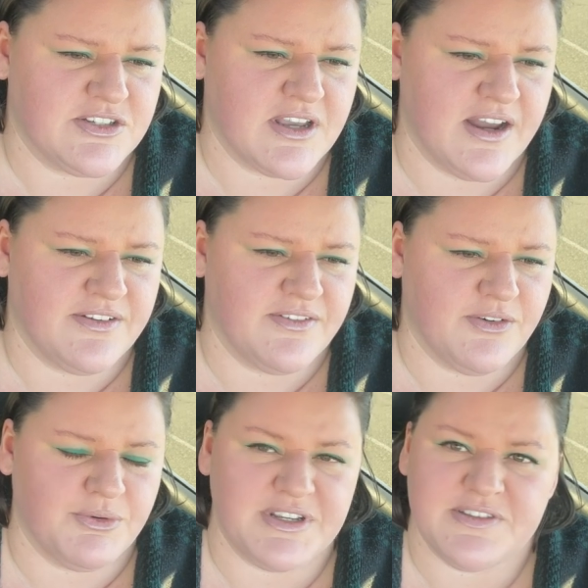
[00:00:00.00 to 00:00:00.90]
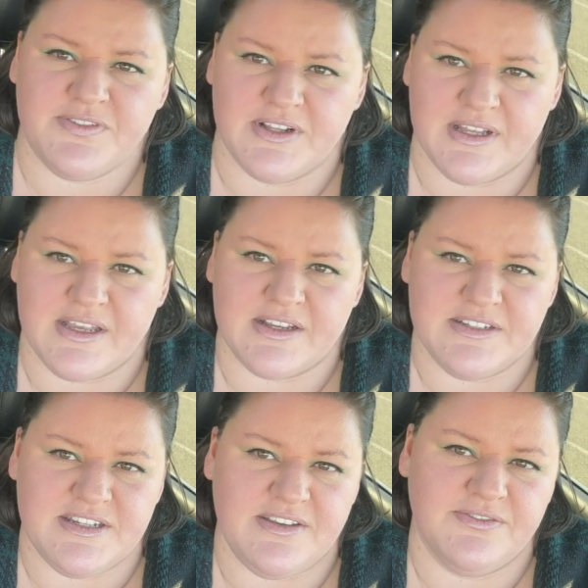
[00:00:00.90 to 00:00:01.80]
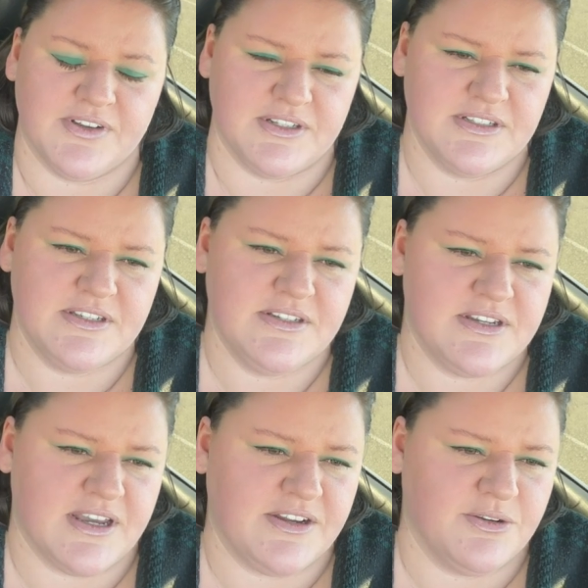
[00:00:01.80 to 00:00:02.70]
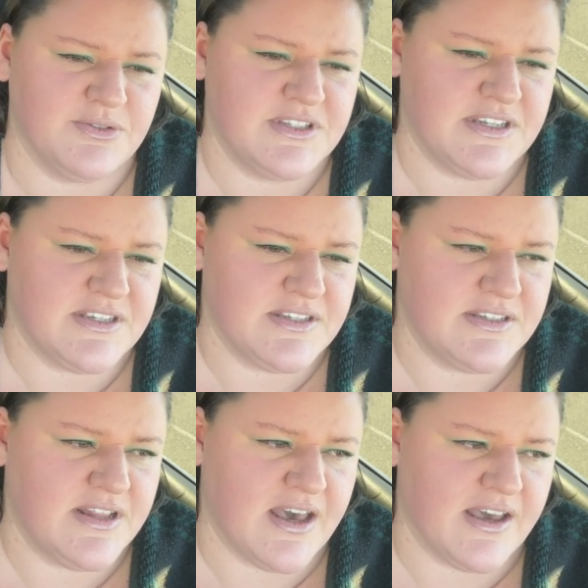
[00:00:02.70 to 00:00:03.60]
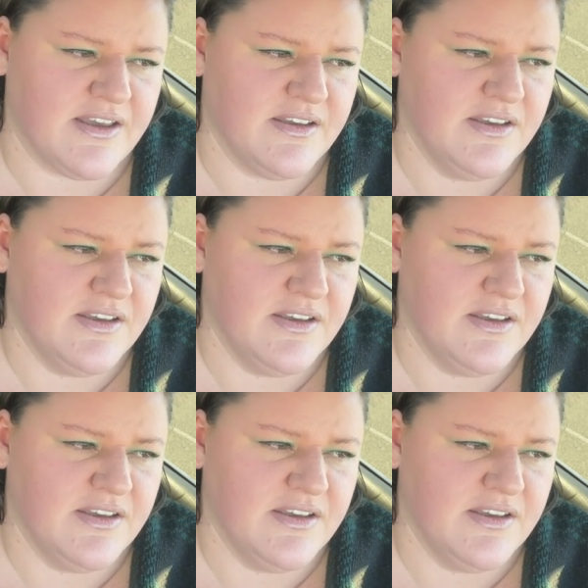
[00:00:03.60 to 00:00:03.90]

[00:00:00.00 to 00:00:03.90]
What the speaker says: kind of always felt like a default diagnosis that,